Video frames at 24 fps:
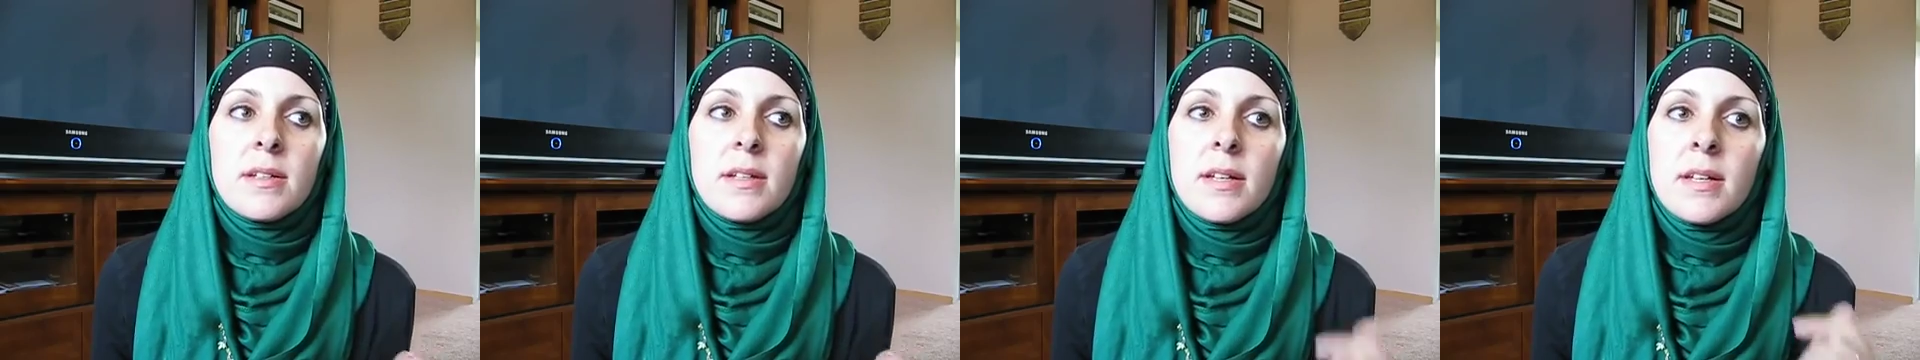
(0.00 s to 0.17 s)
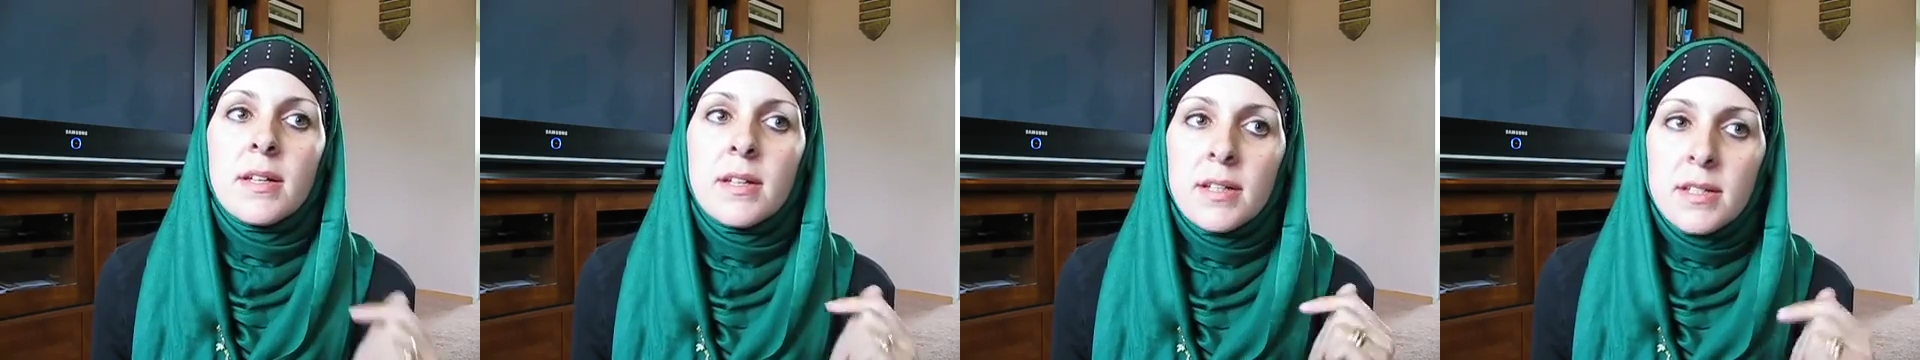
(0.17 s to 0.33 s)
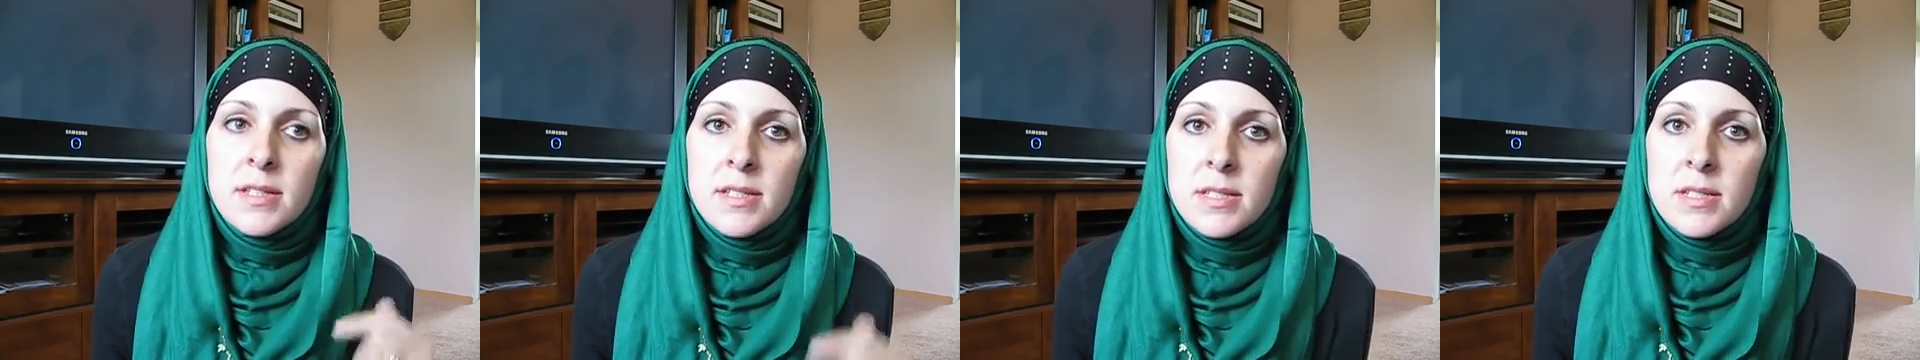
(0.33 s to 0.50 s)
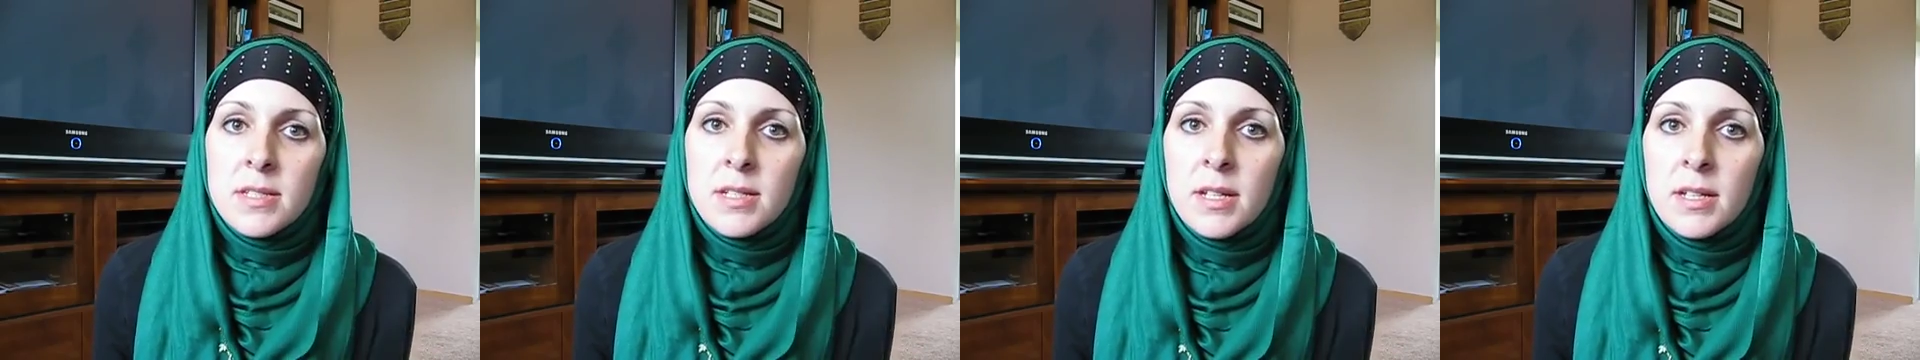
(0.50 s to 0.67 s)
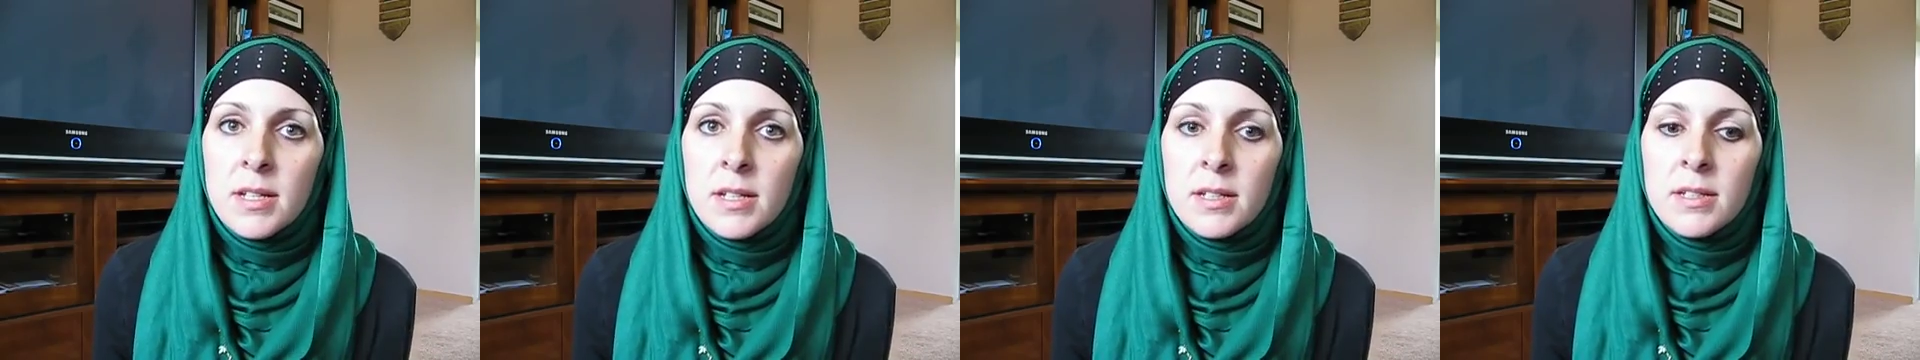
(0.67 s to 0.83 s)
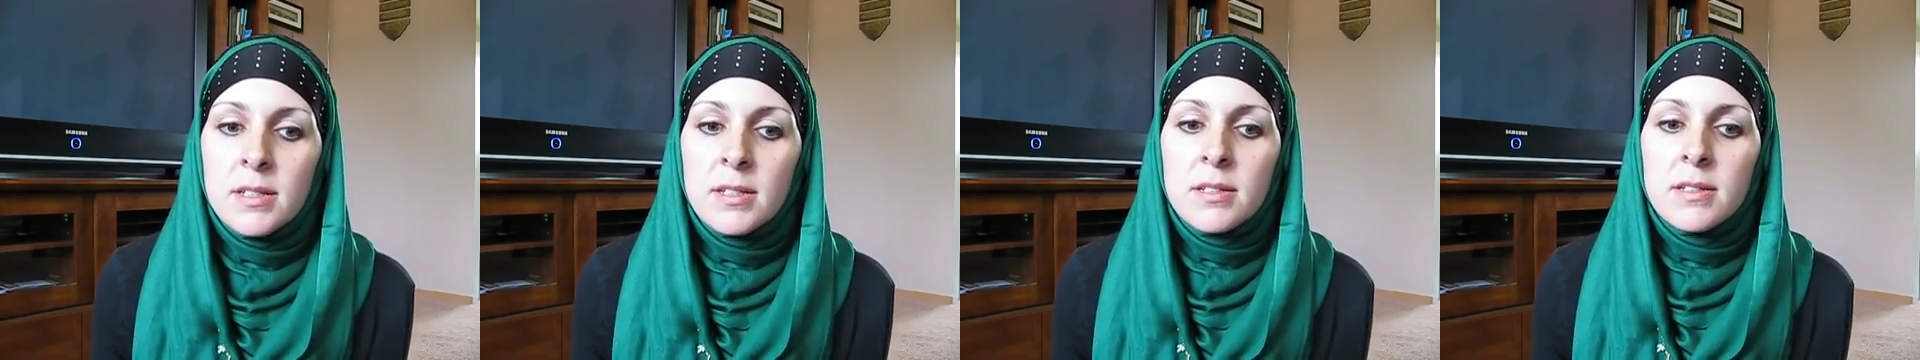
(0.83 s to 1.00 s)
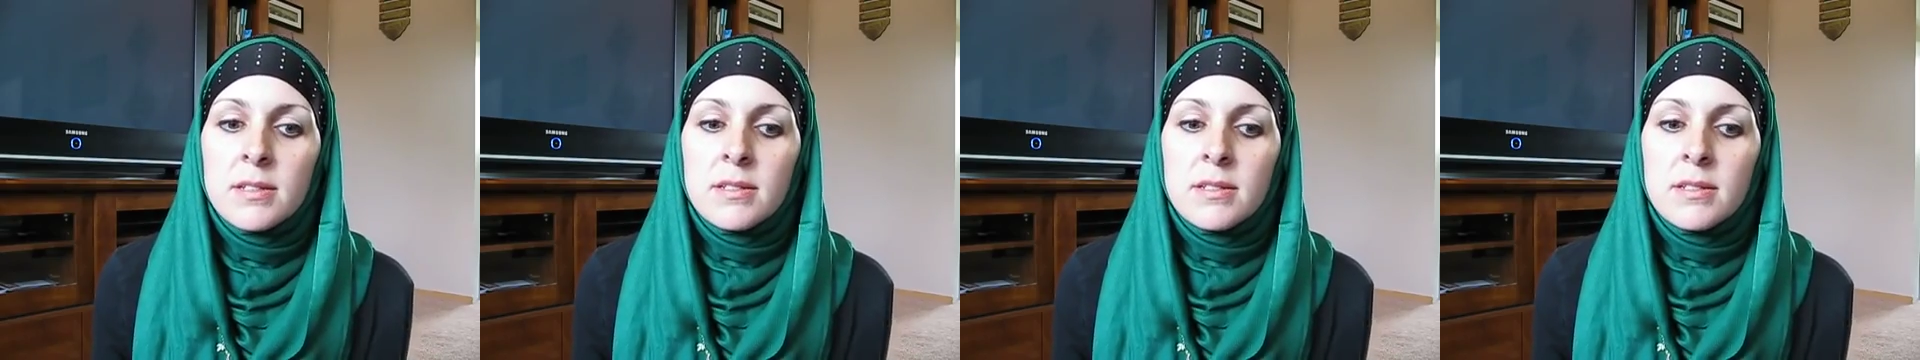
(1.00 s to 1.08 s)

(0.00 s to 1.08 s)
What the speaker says: and I studied.